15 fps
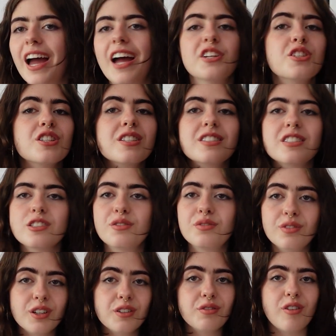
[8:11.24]
and just
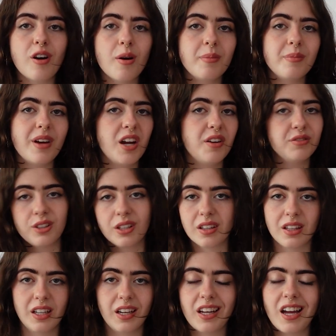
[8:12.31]
different from
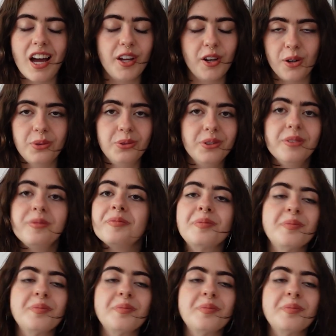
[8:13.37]
everything I own.